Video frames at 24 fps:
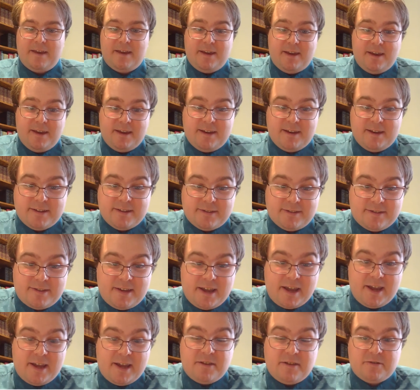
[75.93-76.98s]
In his
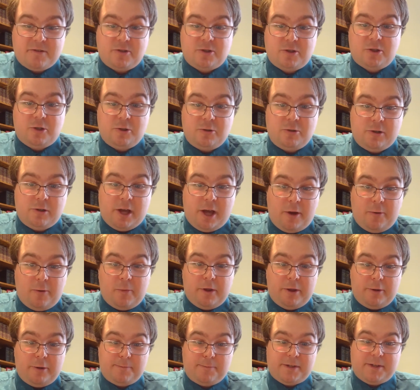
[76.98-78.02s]
days, Judah
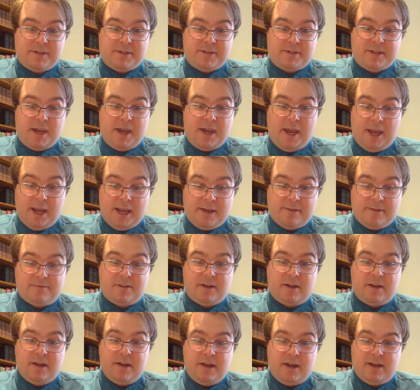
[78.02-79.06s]
will be saved
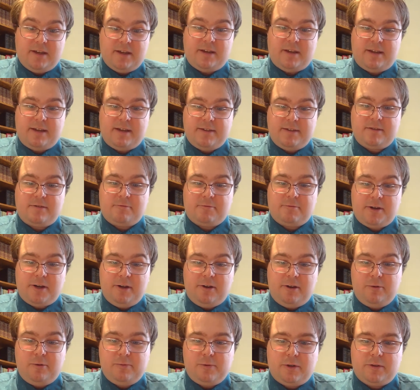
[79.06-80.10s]
and
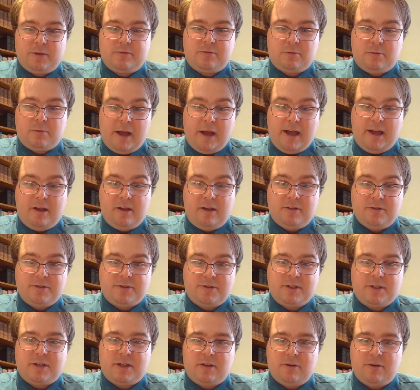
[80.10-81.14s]
Israel will dwell
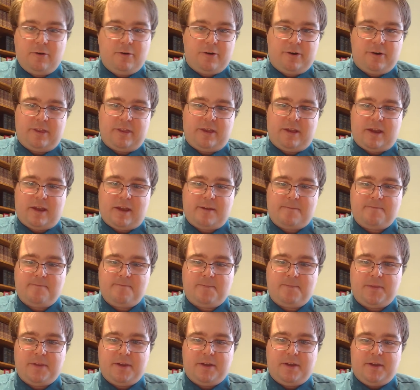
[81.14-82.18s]
securely.
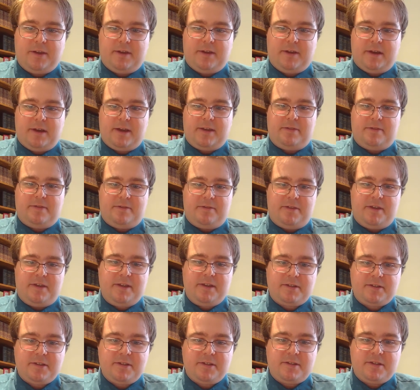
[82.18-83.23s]
And
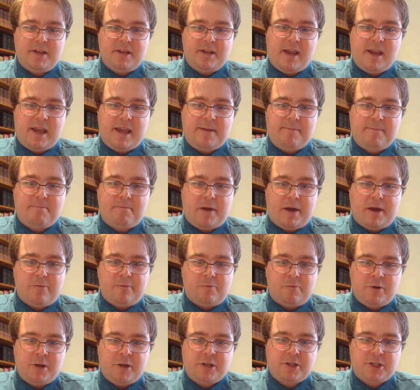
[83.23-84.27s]
this is the name by
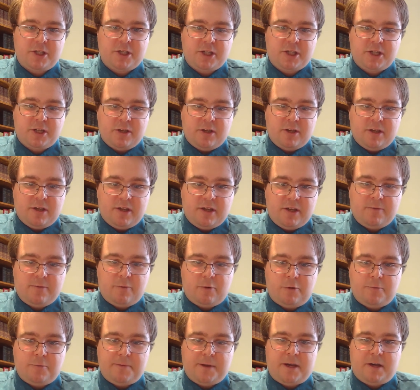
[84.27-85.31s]
which he
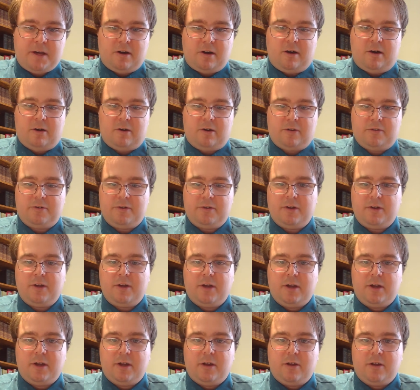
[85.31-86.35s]
will be called:
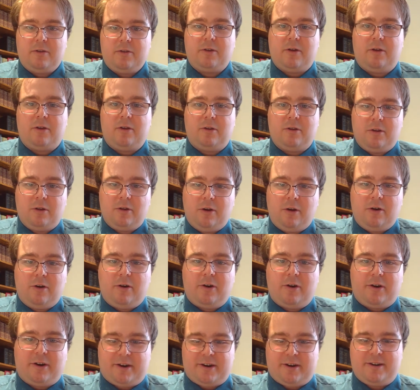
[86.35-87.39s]
the
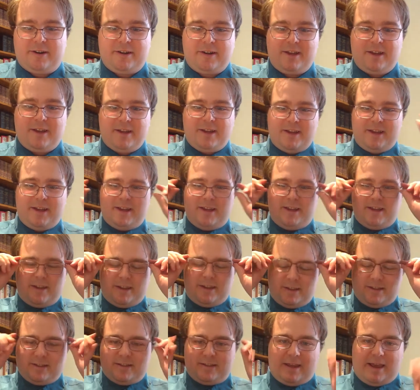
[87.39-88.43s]
Lord
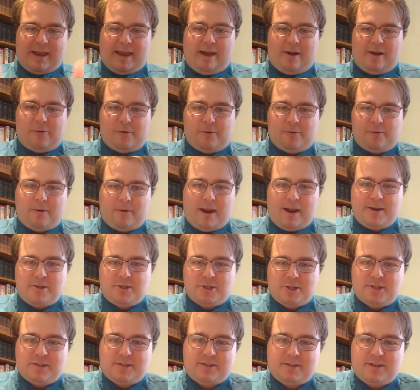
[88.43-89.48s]
is our
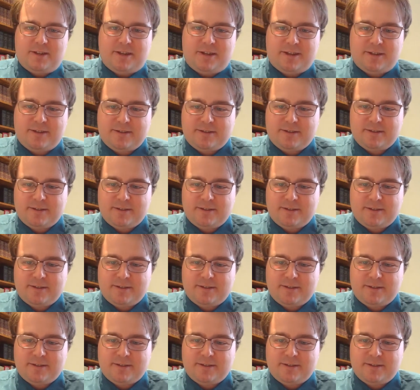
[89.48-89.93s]
righteousness.